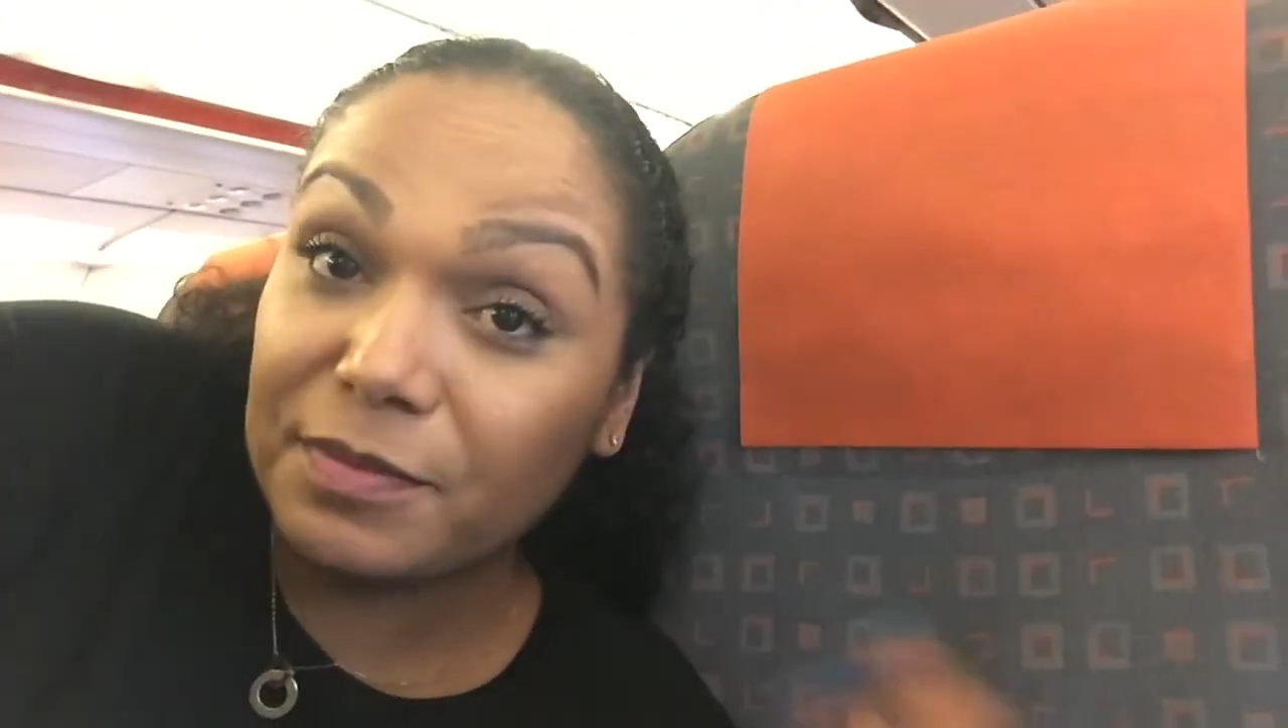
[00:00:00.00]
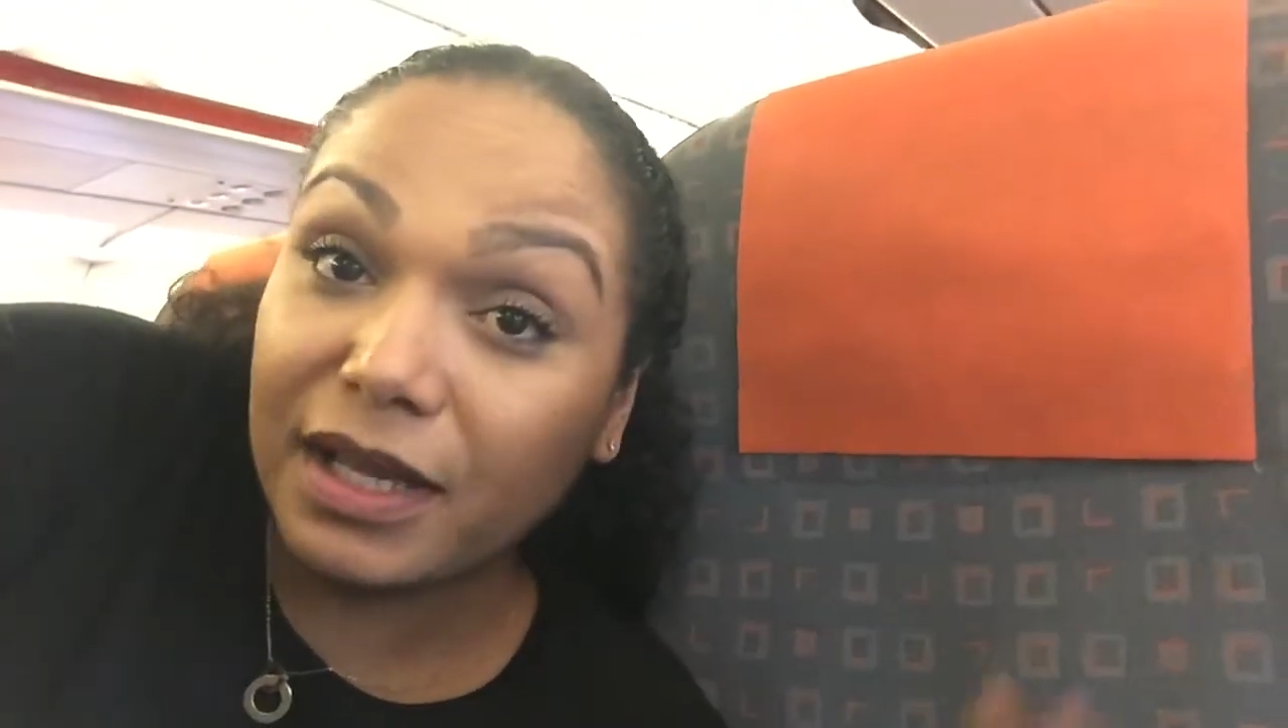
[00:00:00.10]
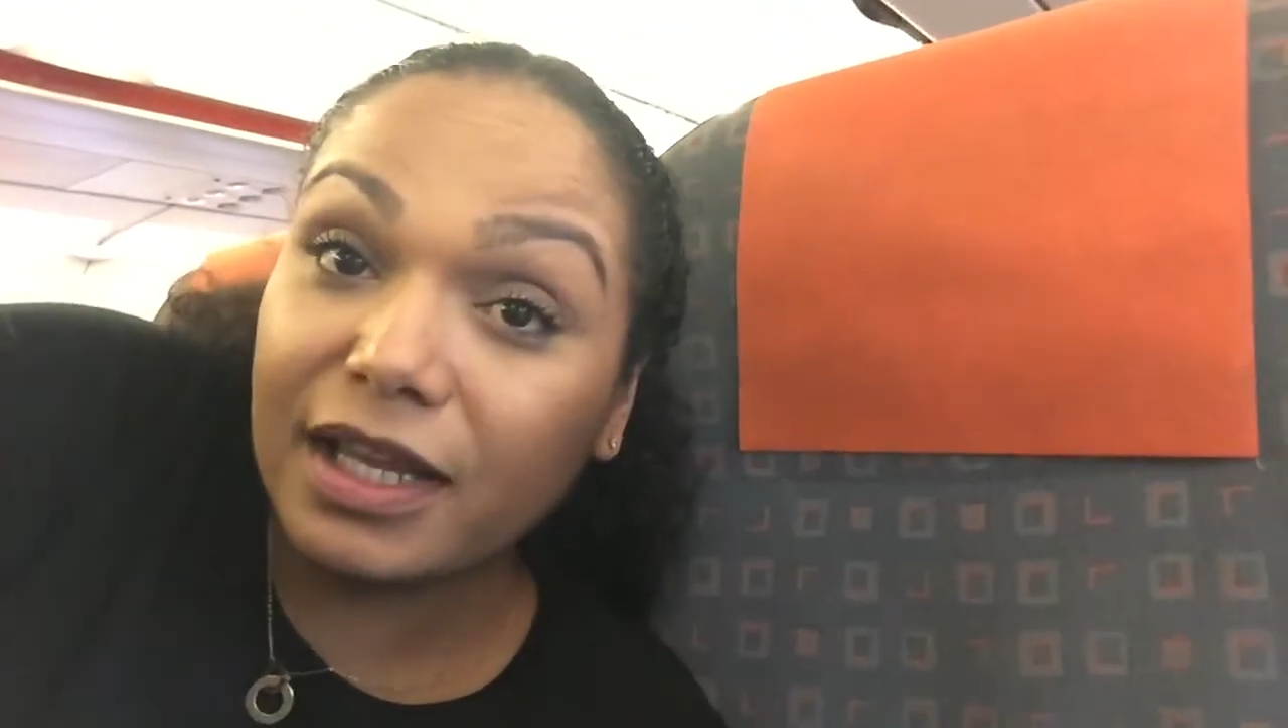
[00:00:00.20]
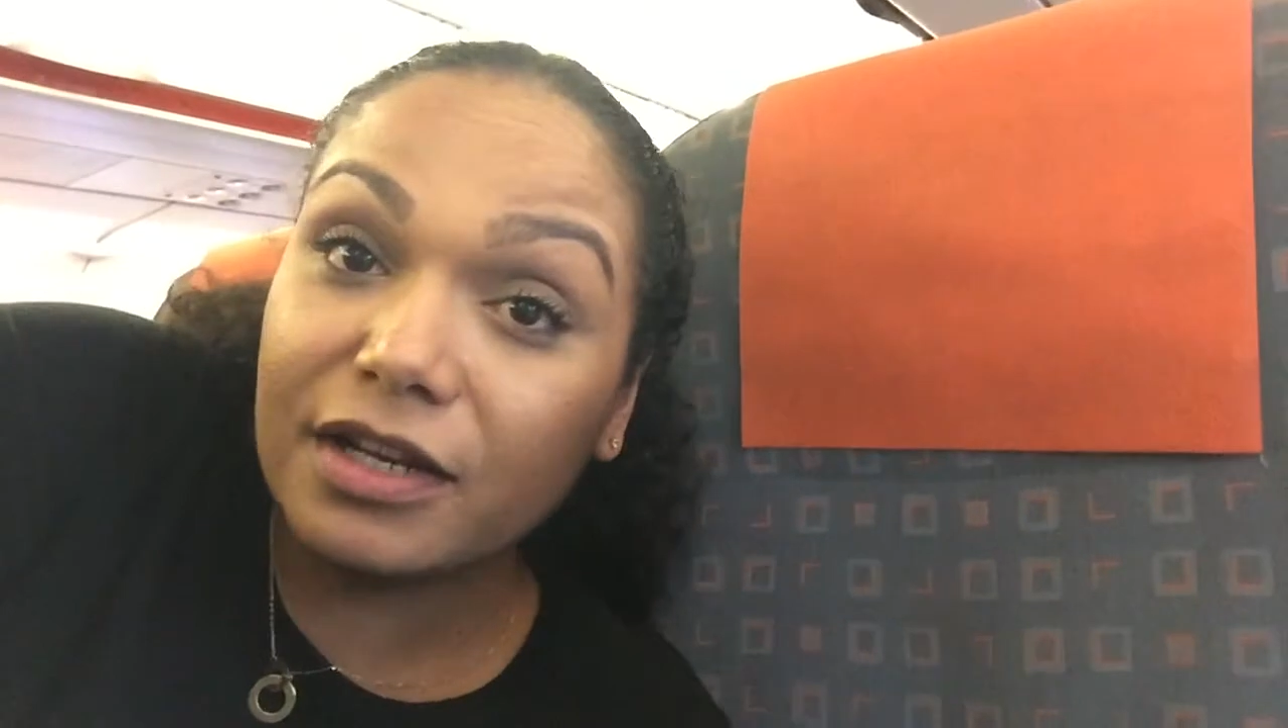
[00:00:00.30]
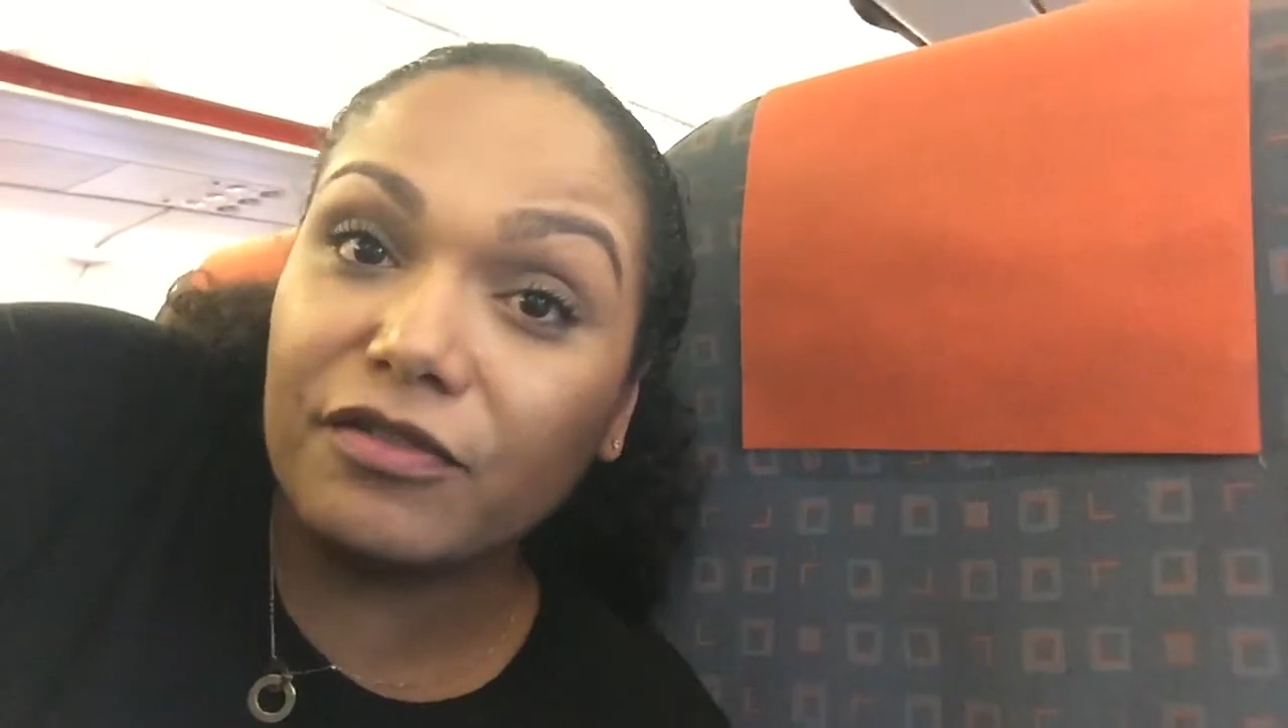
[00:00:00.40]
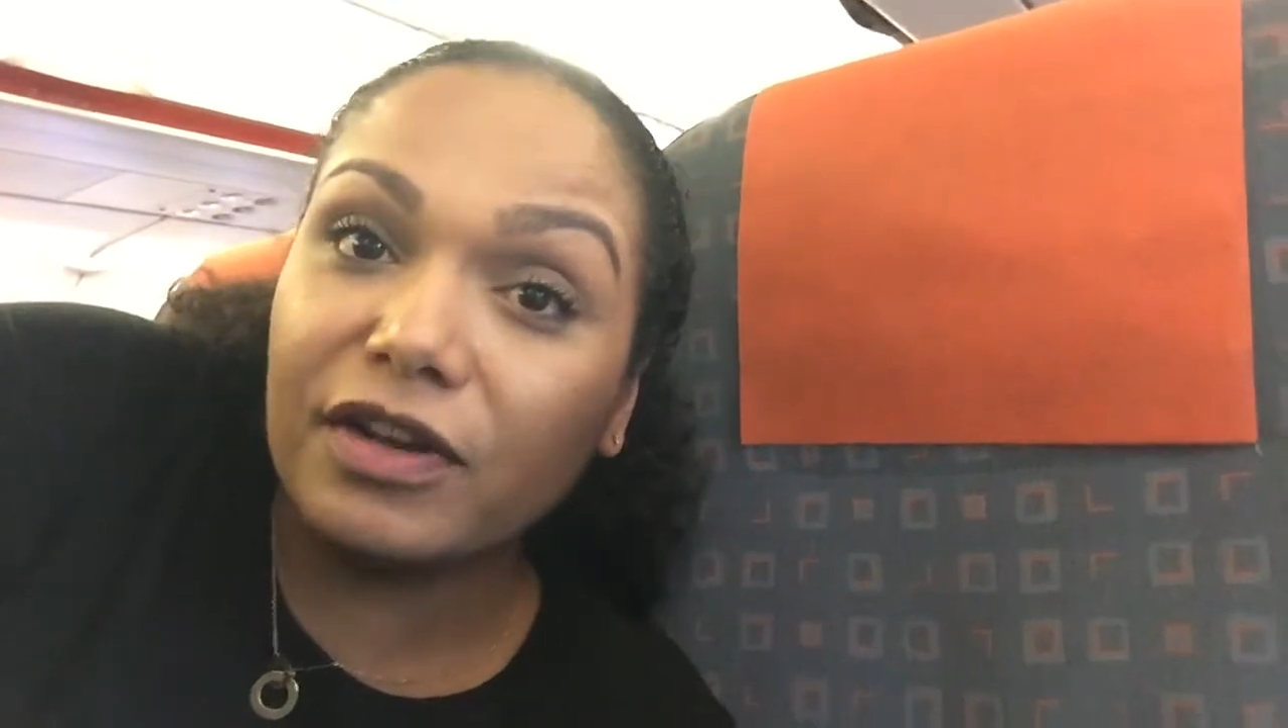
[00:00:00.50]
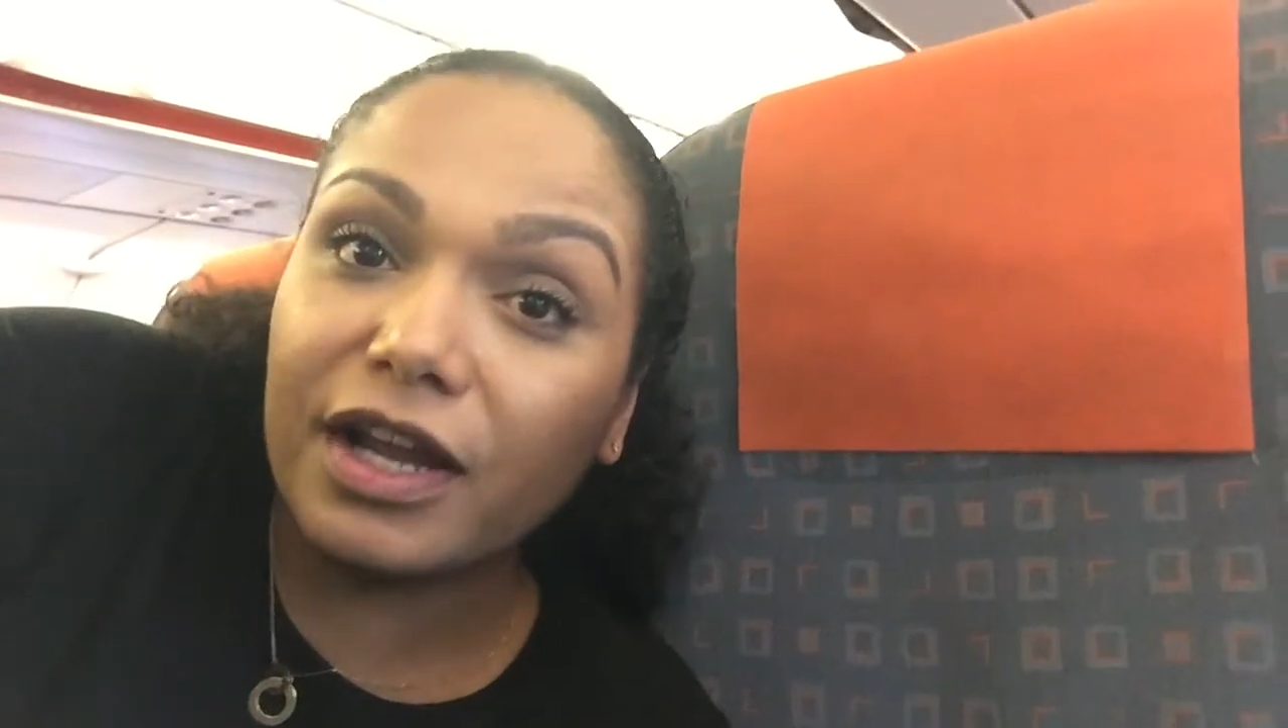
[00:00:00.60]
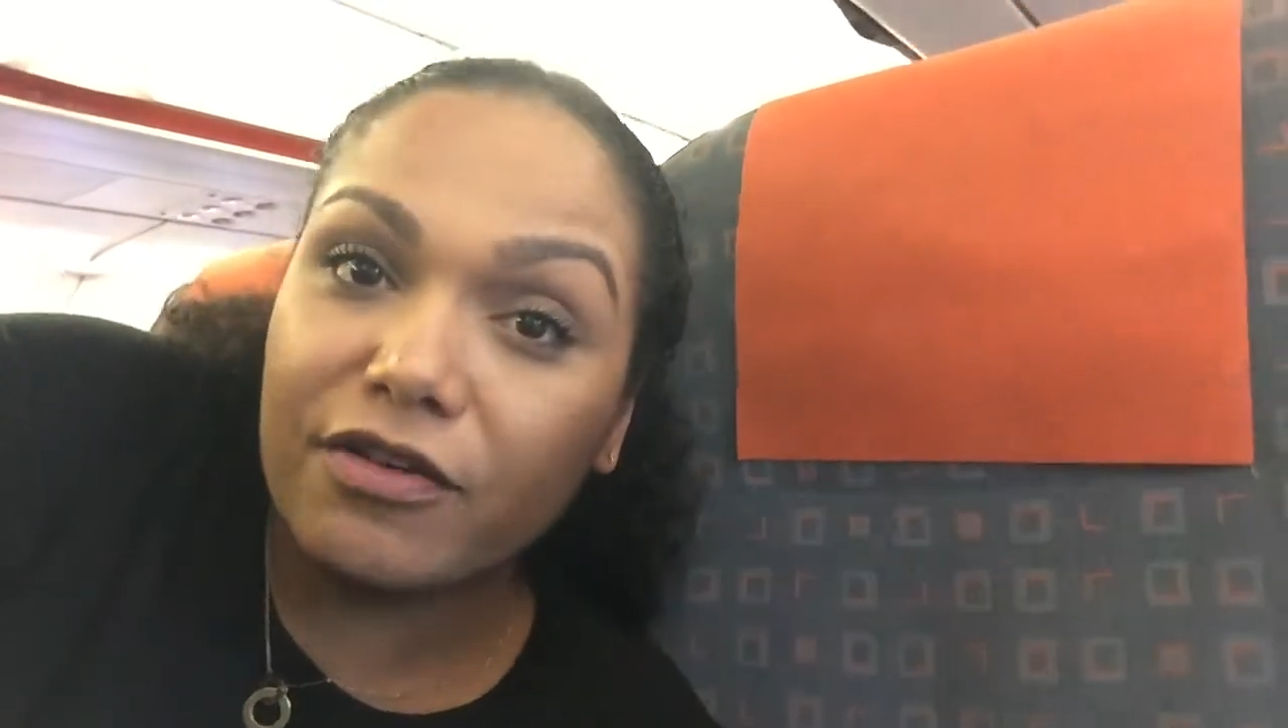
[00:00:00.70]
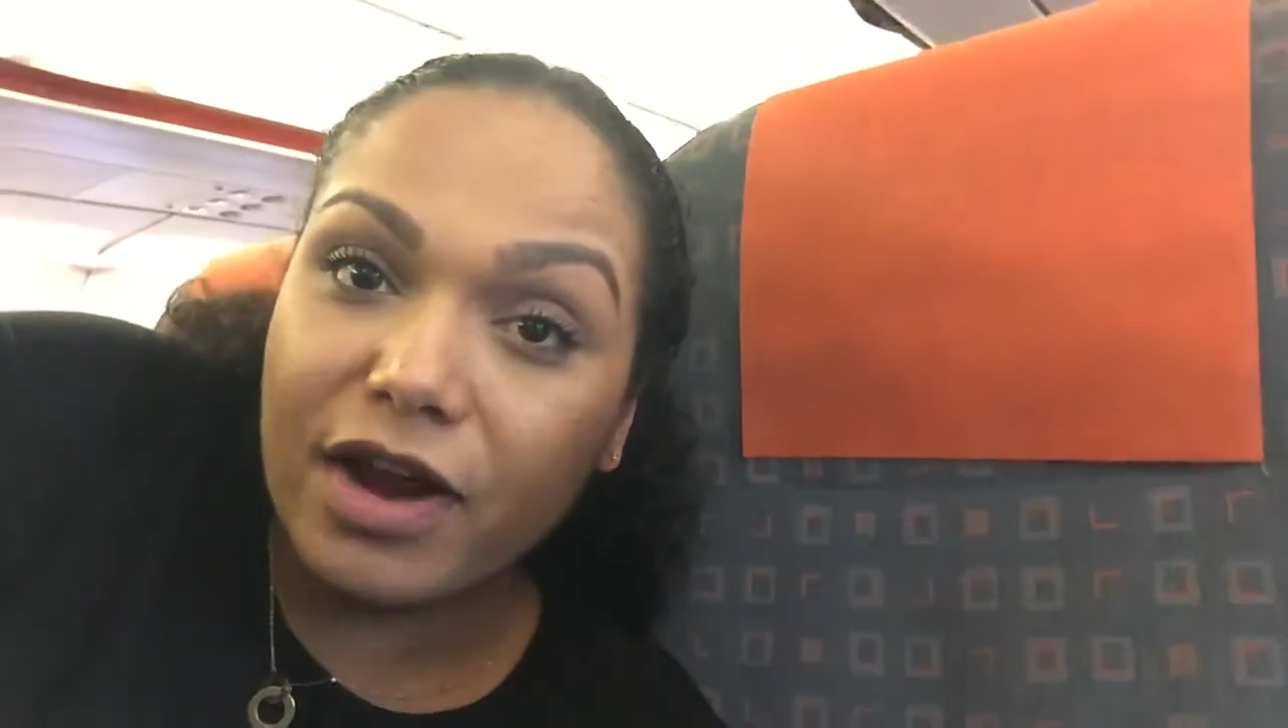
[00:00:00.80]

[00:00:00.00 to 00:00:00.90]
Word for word: my in-flight